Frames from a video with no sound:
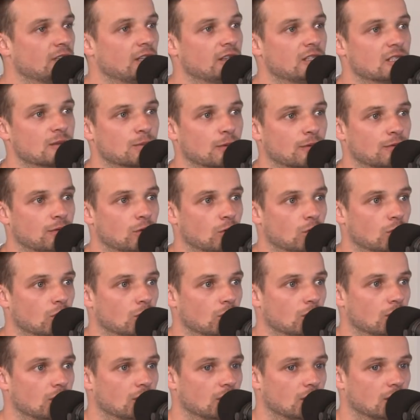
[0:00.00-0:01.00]
said this
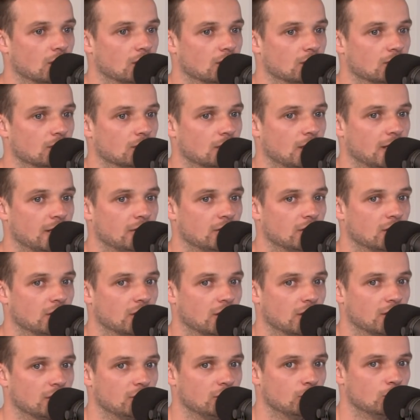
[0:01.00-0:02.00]
before, and you
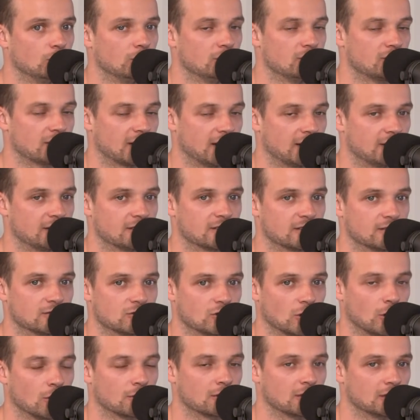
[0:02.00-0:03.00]
know, you would say this
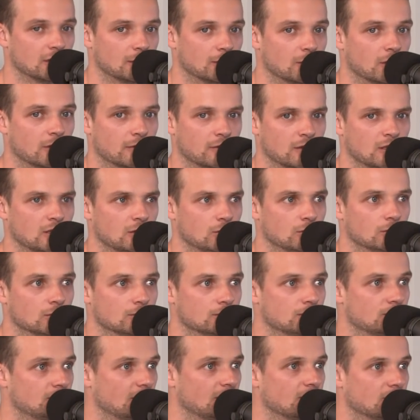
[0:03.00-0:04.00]
jokingly, but I think you
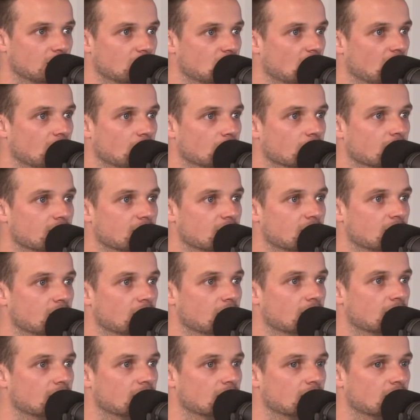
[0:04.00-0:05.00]
were genuinely
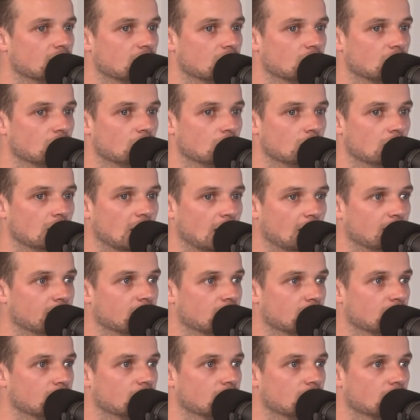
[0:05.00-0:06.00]
serious, is you
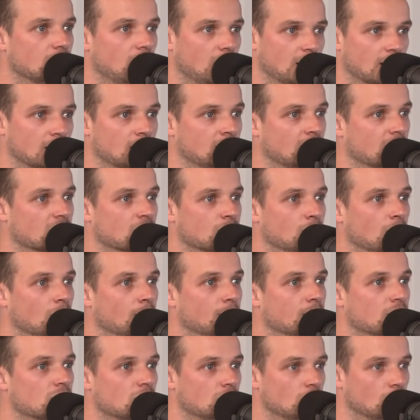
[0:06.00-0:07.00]
loved like clutch
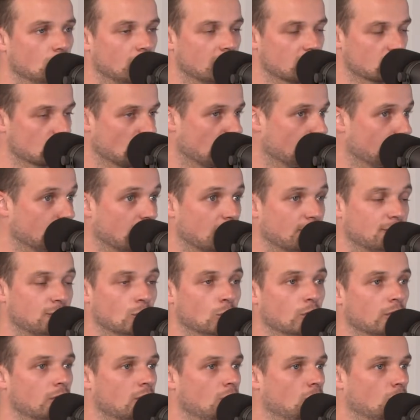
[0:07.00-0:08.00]
moments. You'd always dream about
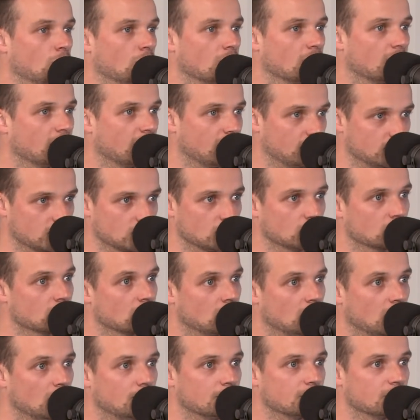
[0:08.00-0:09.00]
fourth quarter. That was your
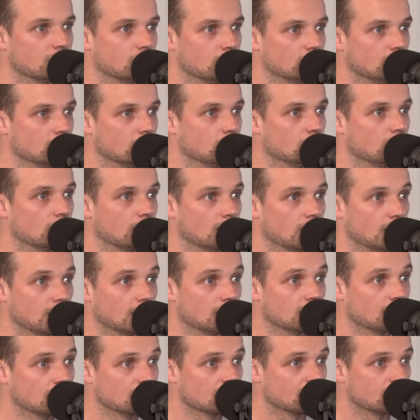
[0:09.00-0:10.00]
time to really do your thing.